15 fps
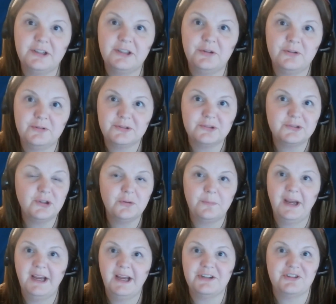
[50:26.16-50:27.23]
that you're so
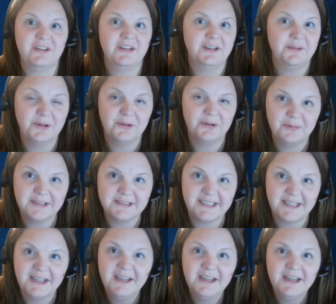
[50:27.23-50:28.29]
passionate about breast
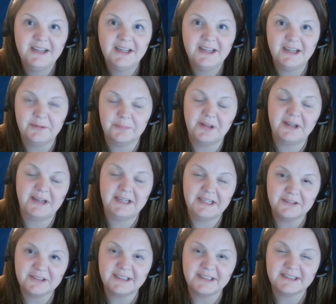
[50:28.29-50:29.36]
implant
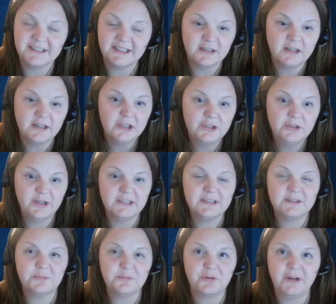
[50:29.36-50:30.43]
illness, and you had
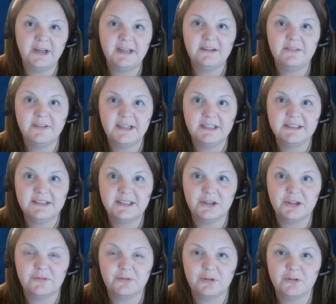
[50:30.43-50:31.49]
some great advice
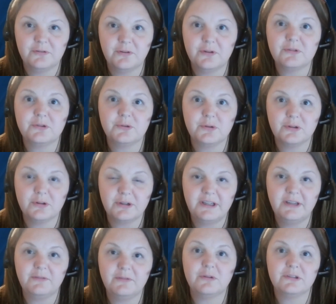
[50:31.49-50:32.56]
there for folks who are
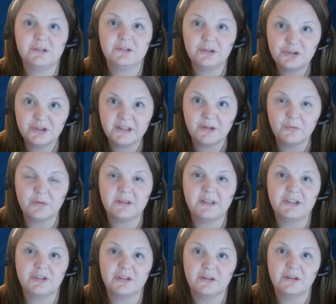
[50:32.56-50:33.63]
looking for a surgeon and what they
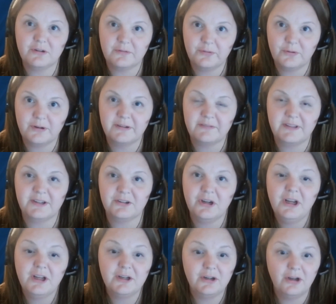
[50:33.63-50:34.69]
should look for if they're
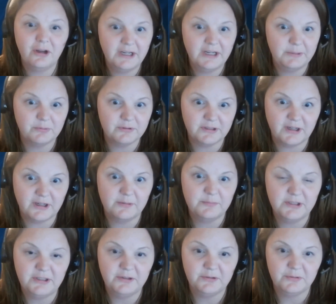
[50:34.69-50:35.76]
not able to come
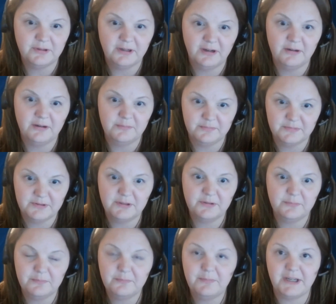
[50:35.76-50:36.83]
to you,
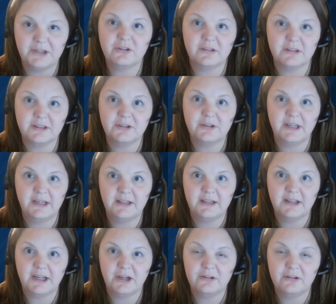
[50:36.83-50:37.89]
to make sure that they're getting
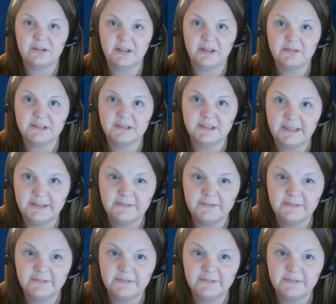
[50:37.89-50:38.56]
the care that they receive.